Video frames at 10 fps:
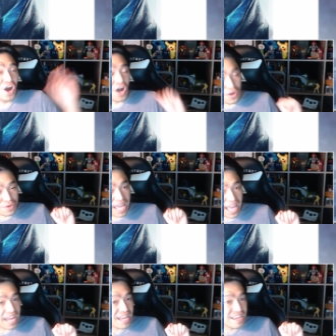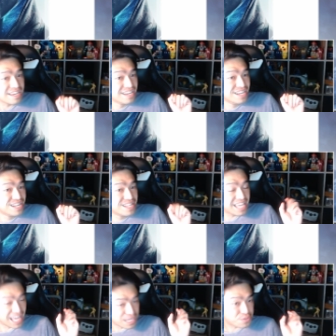Okay,
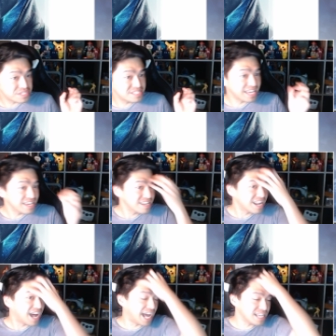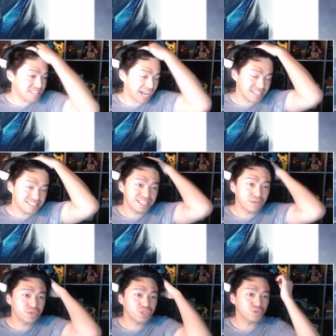interesting. I, I see
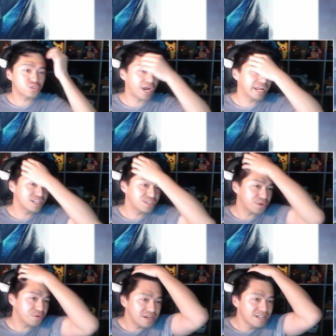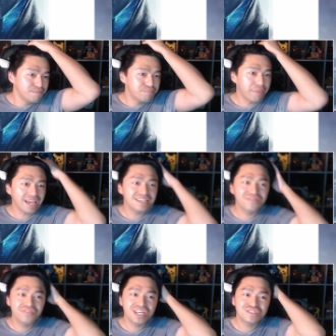what they're trying to do.
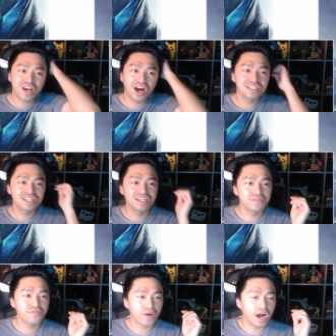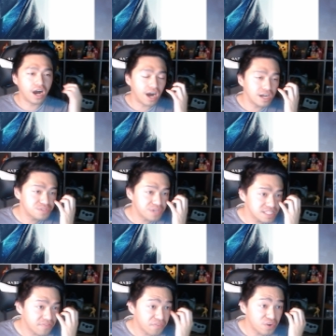Magus Glitch on conf, uh, on
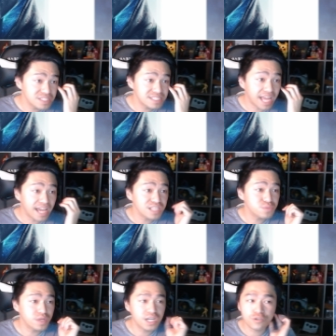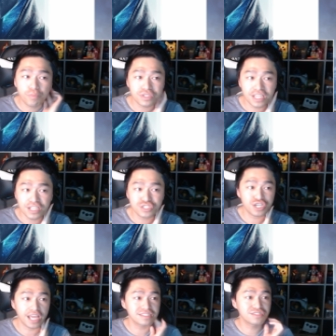transference status, 100%
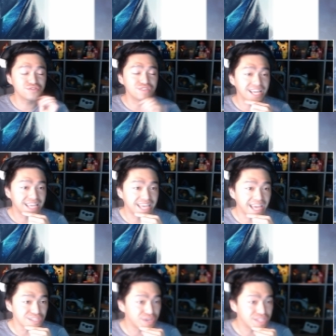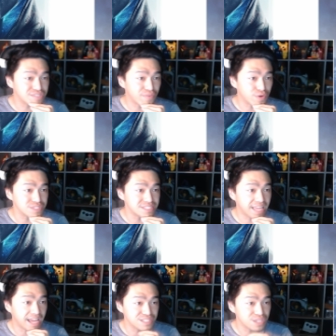chance to negate transference
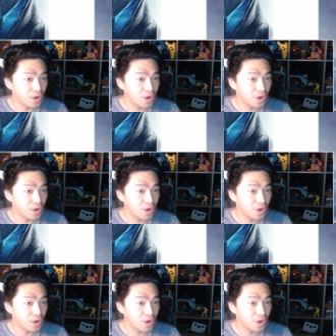status.